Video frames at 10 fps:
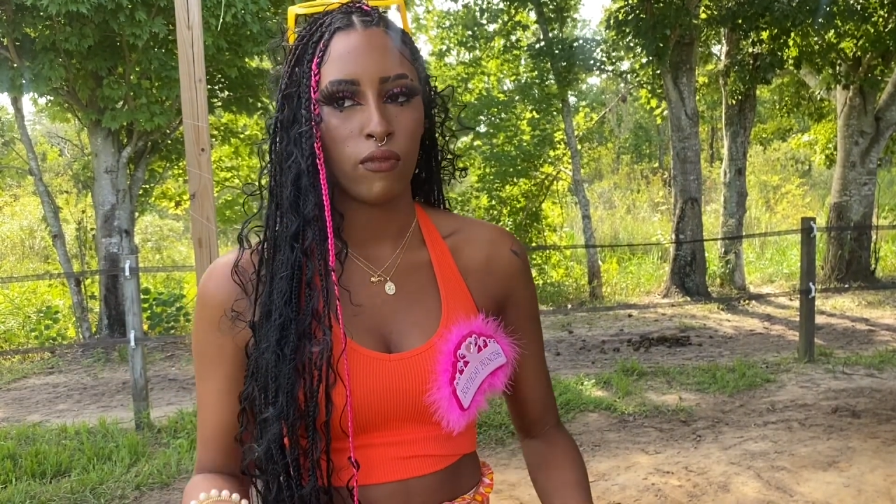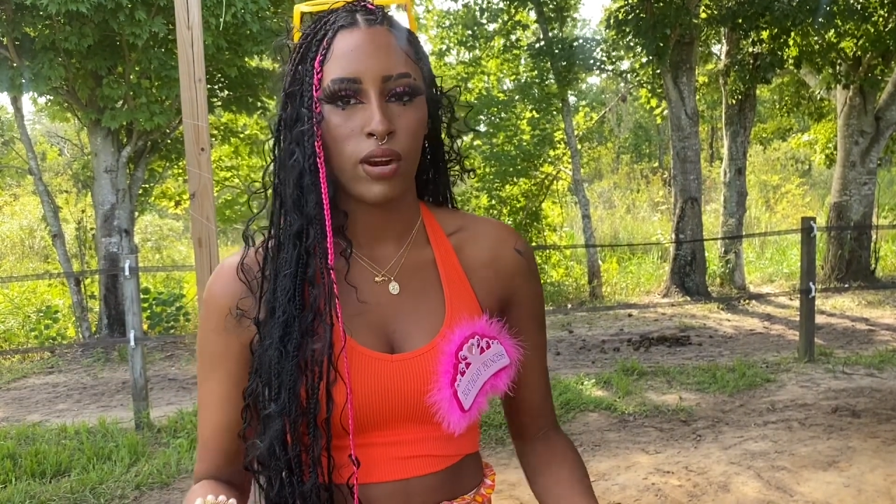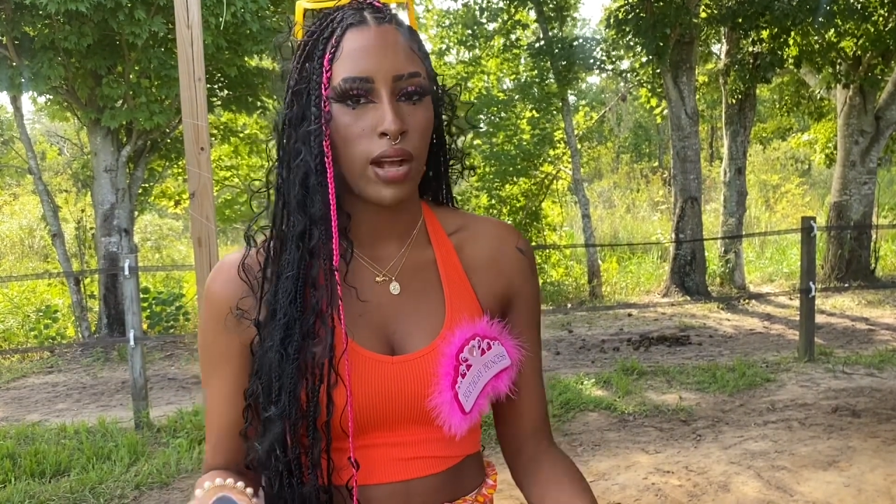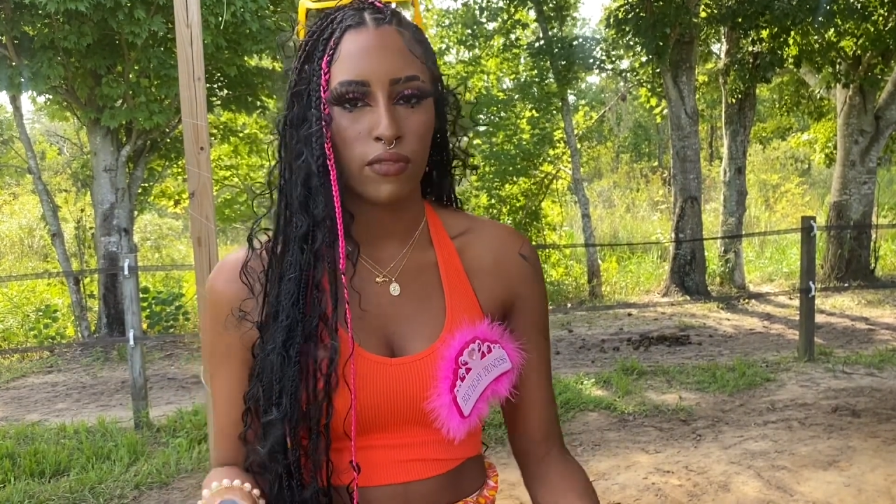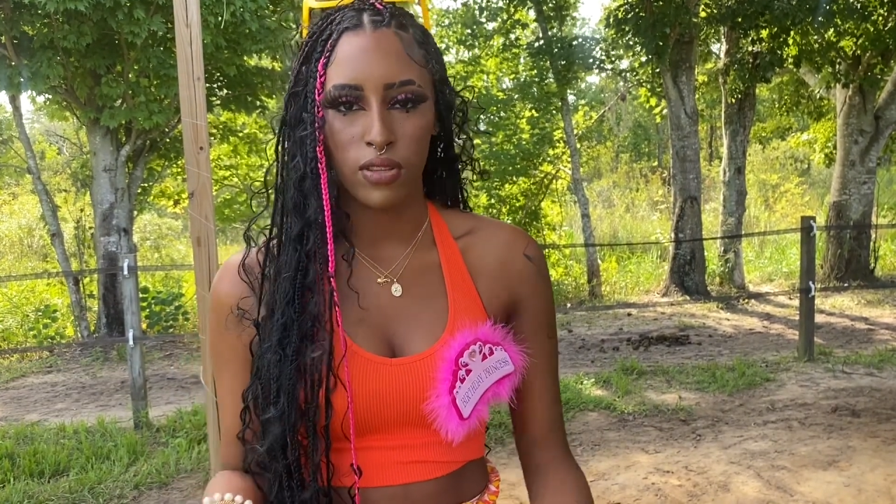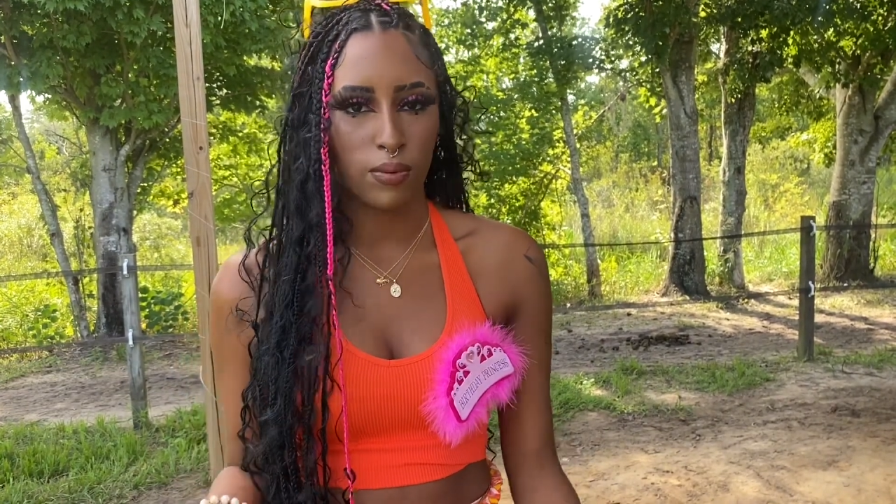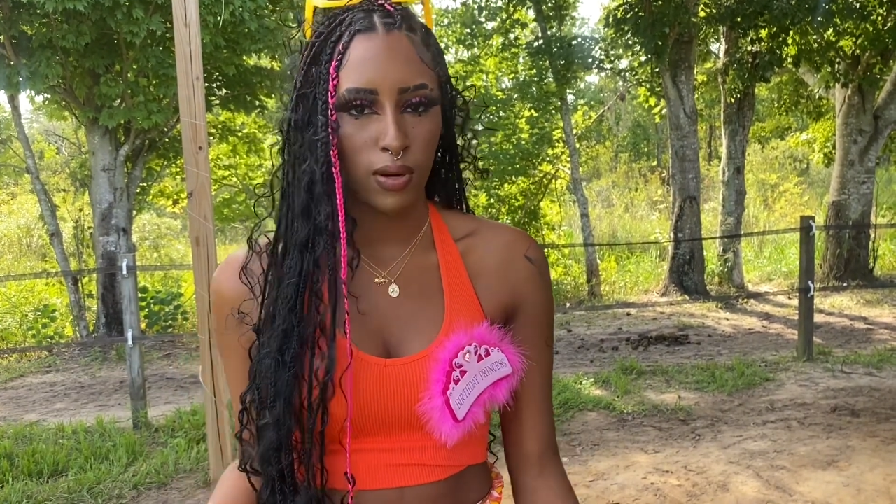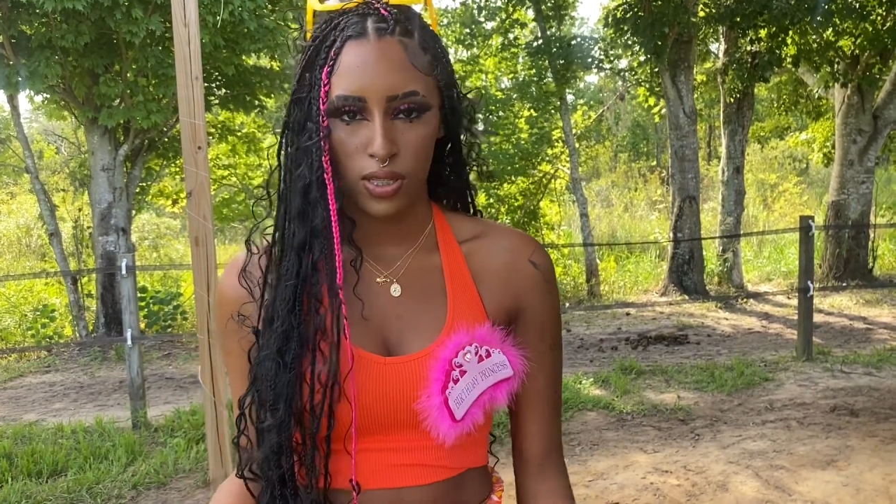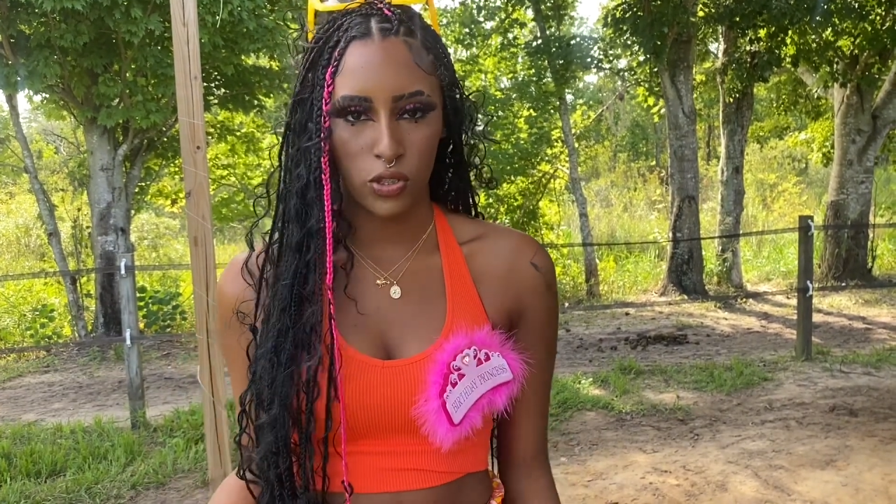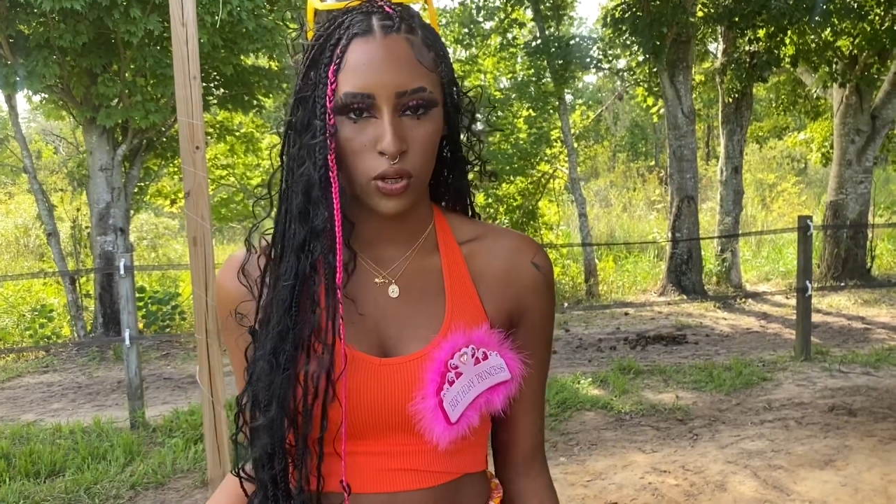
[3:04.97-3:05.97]
right after the
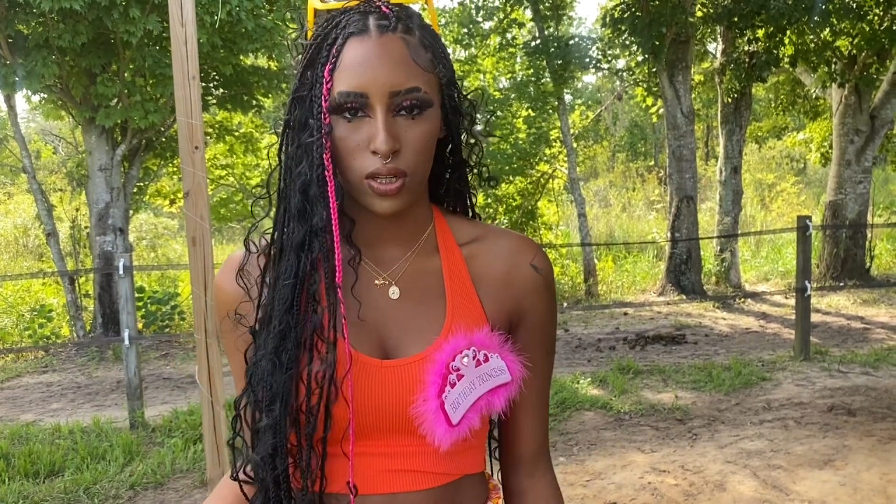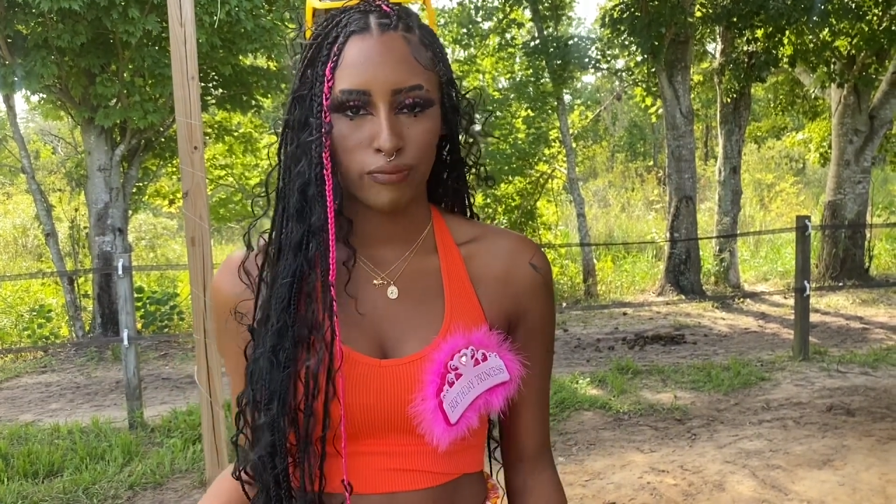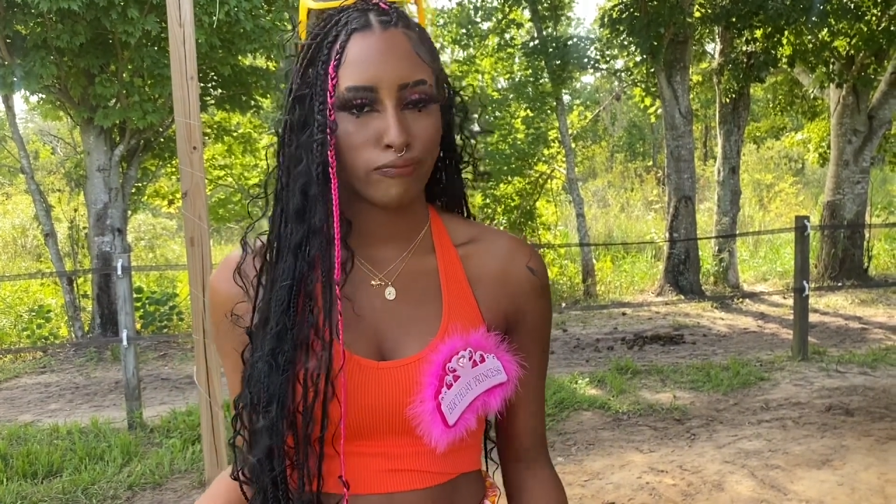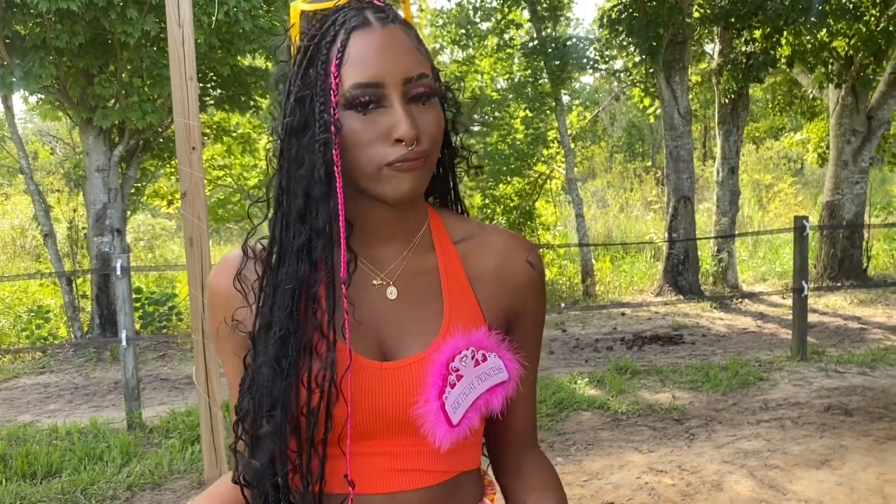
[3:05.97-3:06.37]
party start.